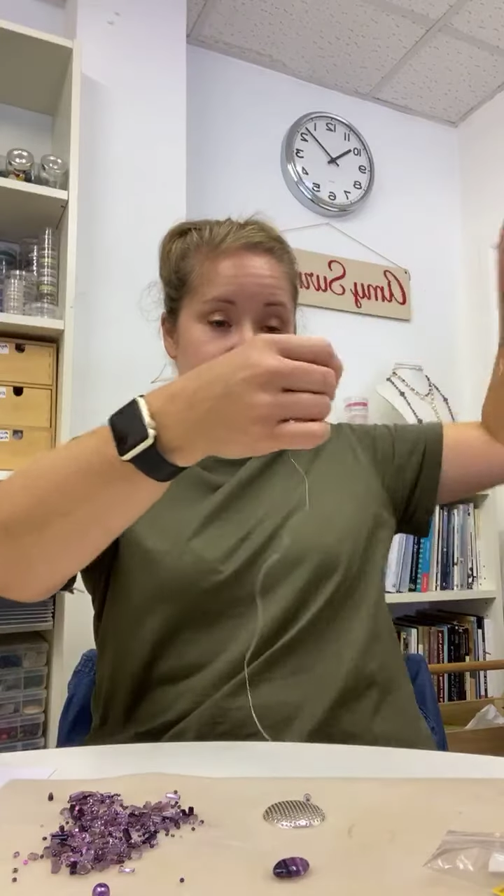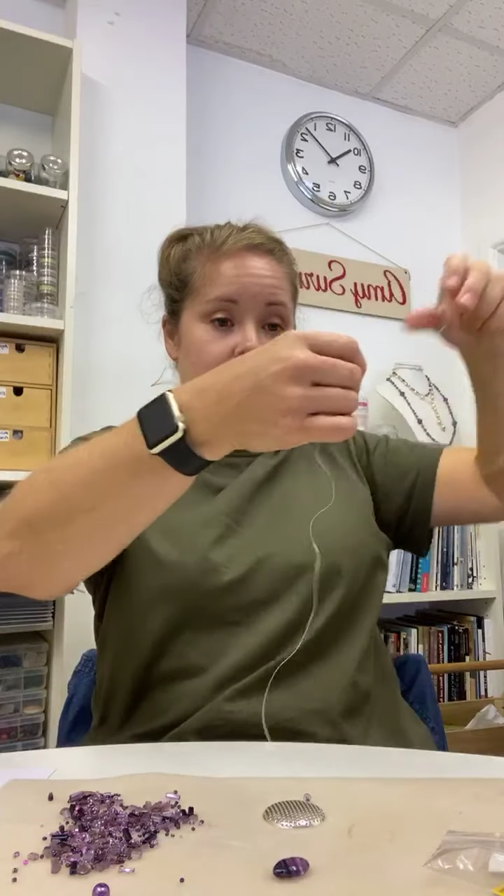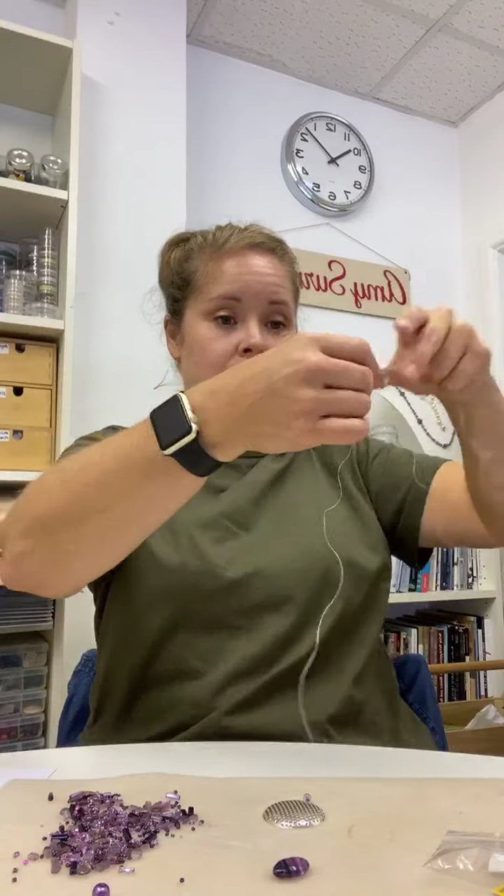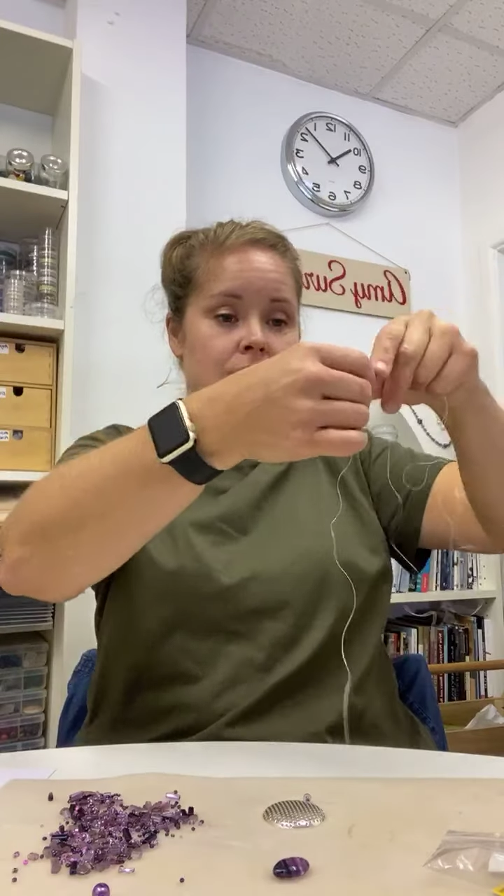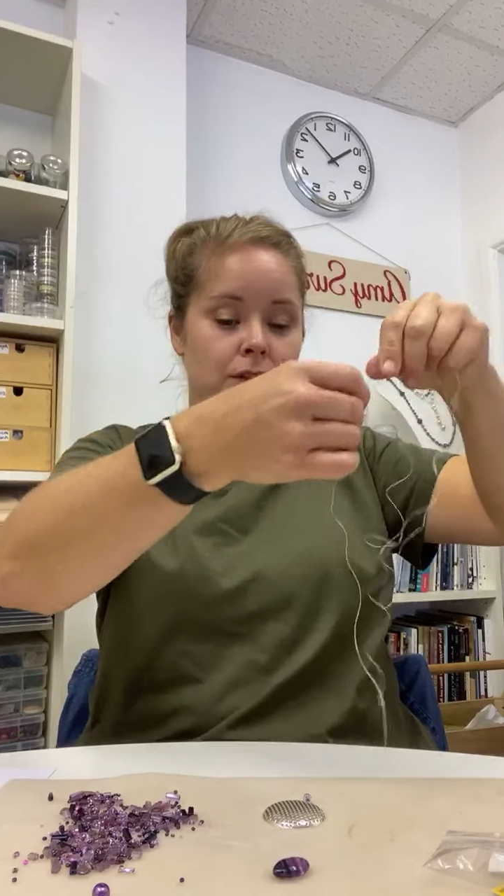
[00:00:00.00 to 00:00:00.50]

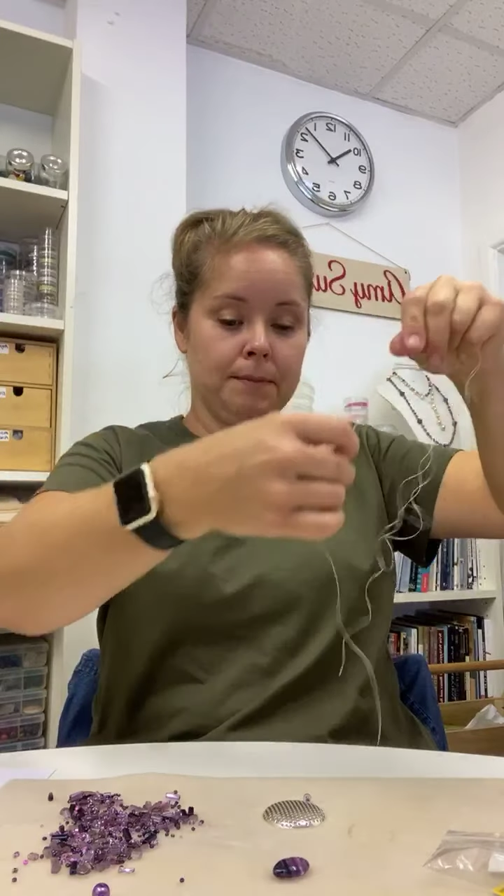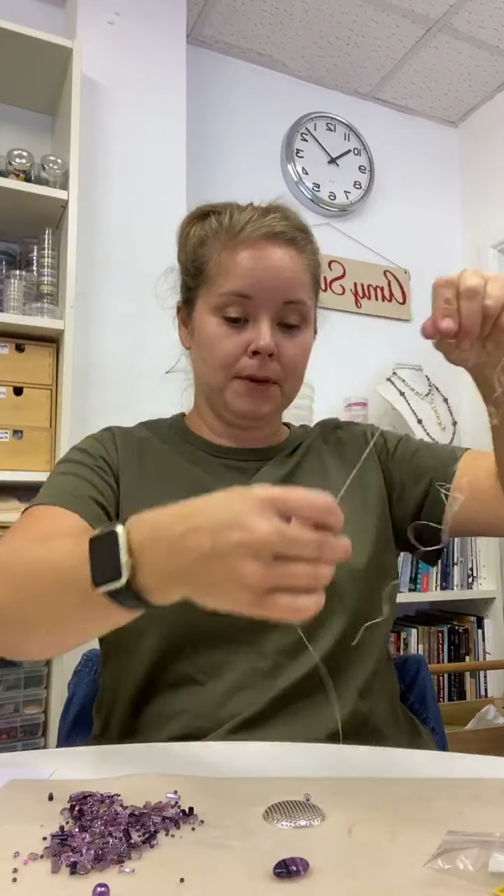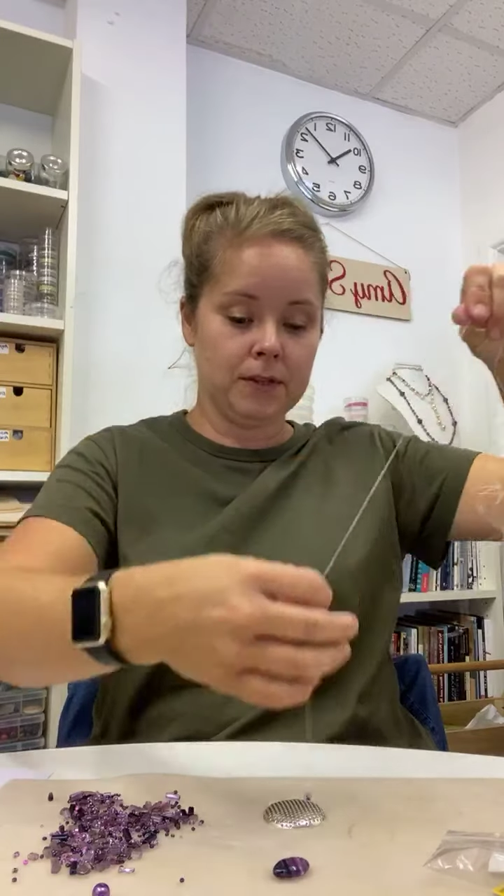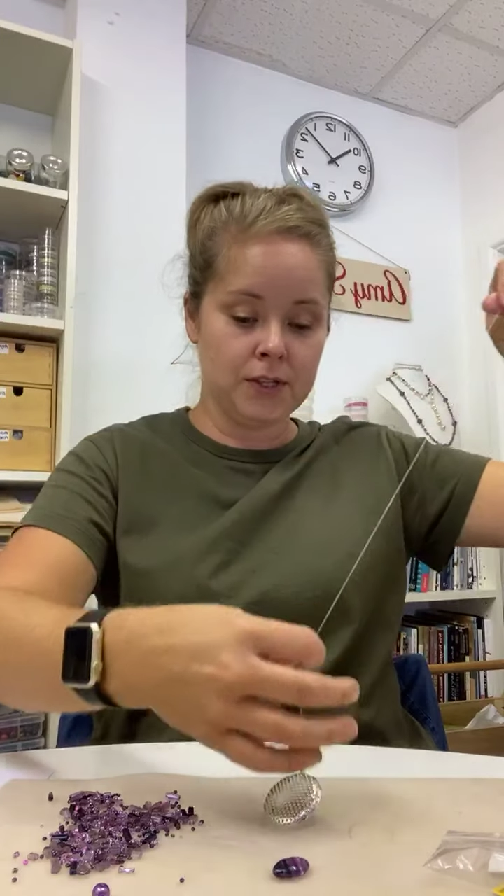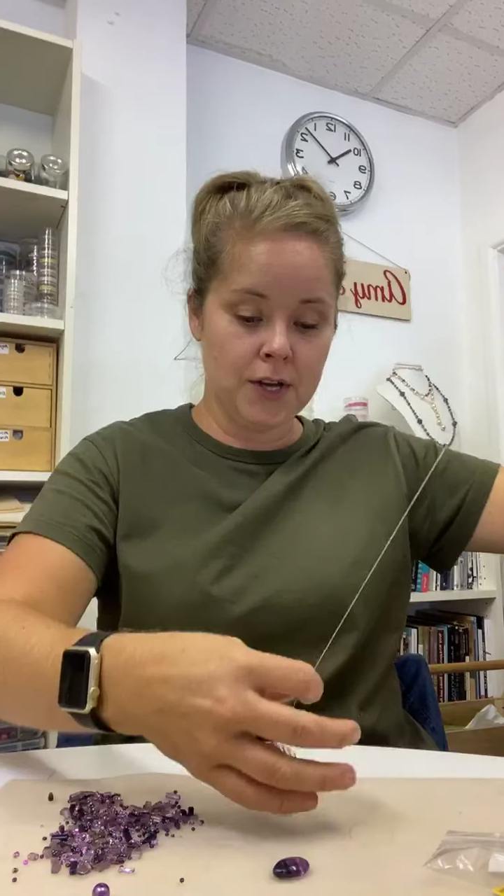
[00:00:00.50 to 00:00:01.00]
down to the
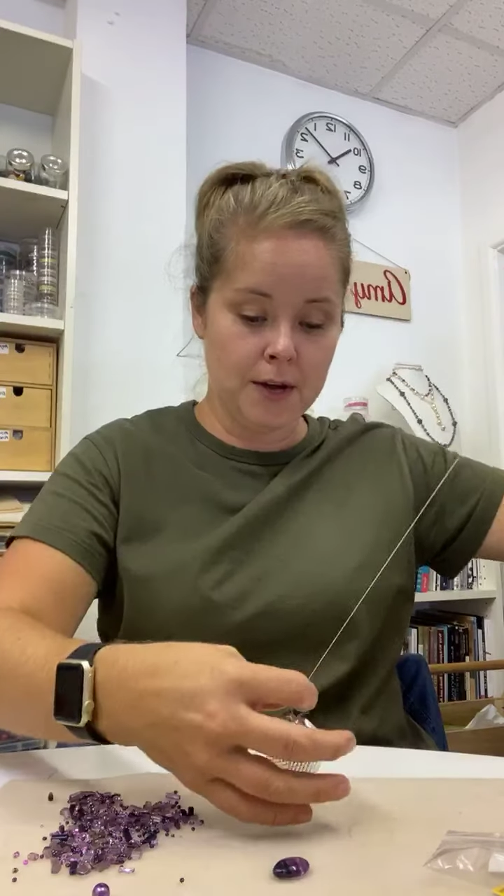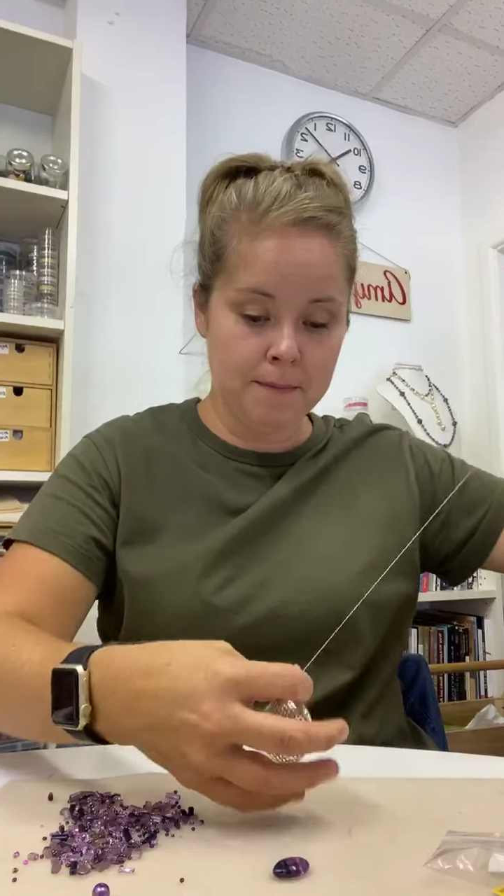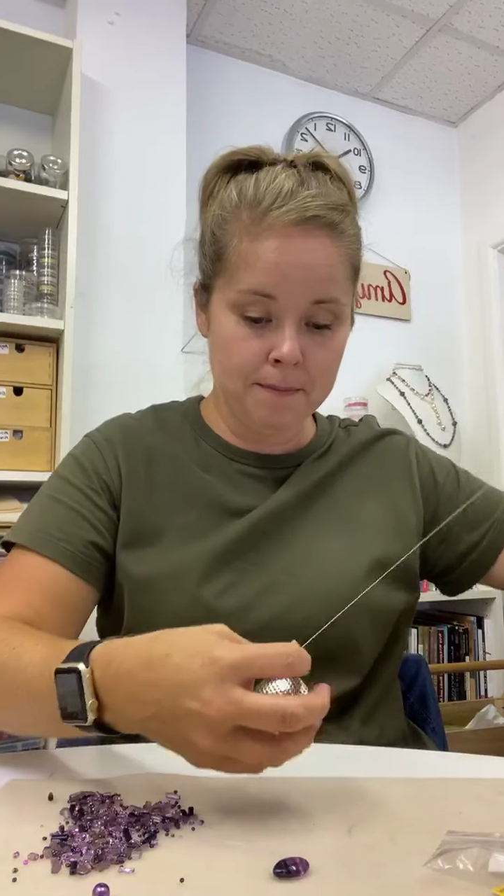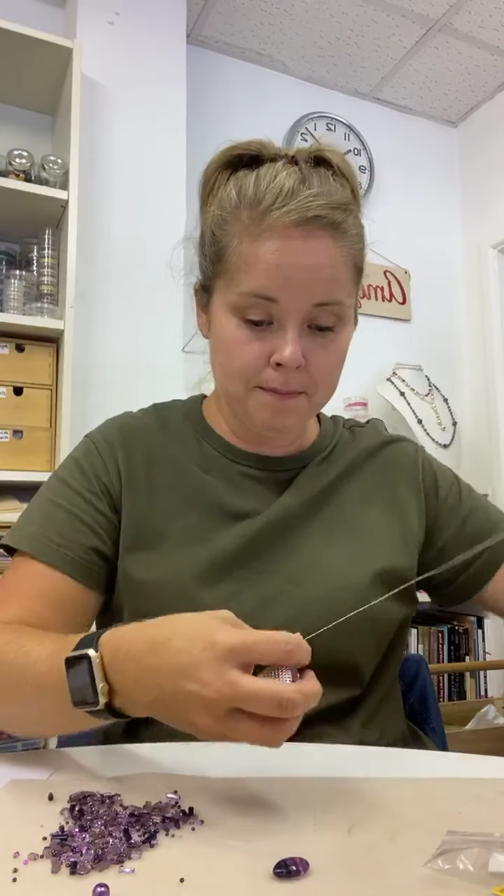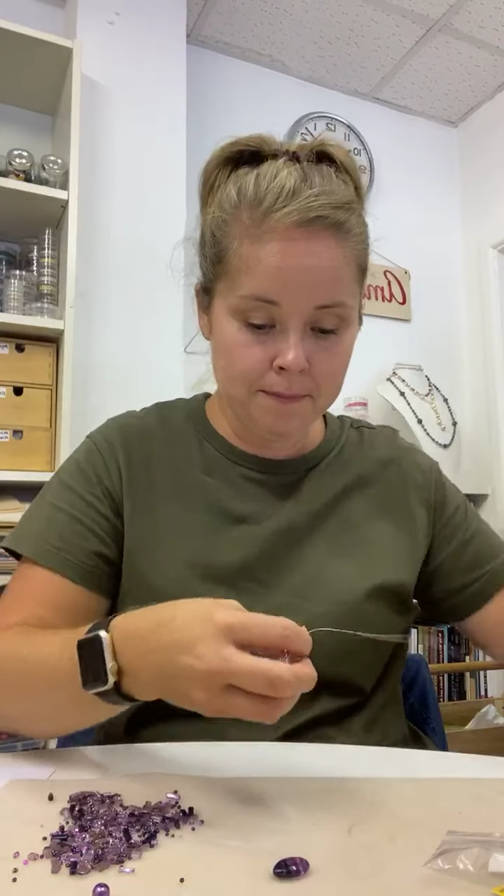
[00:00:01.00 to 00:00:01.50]

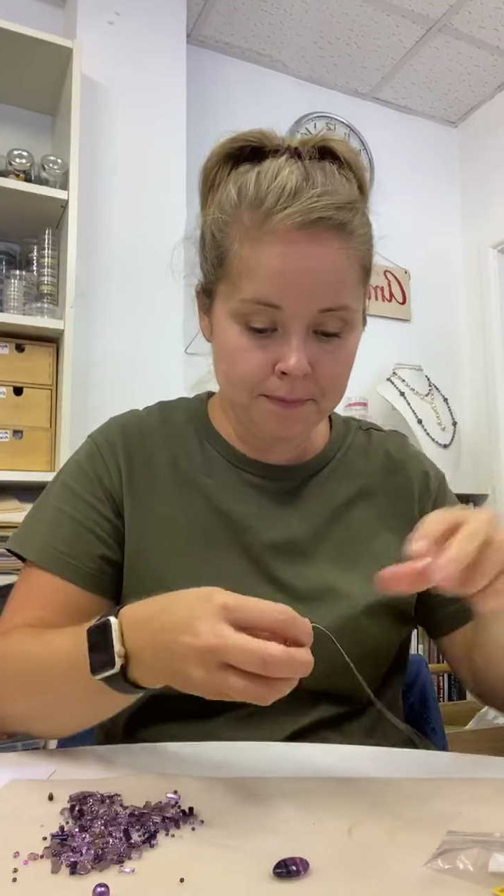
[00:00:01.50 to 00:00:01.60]
bottom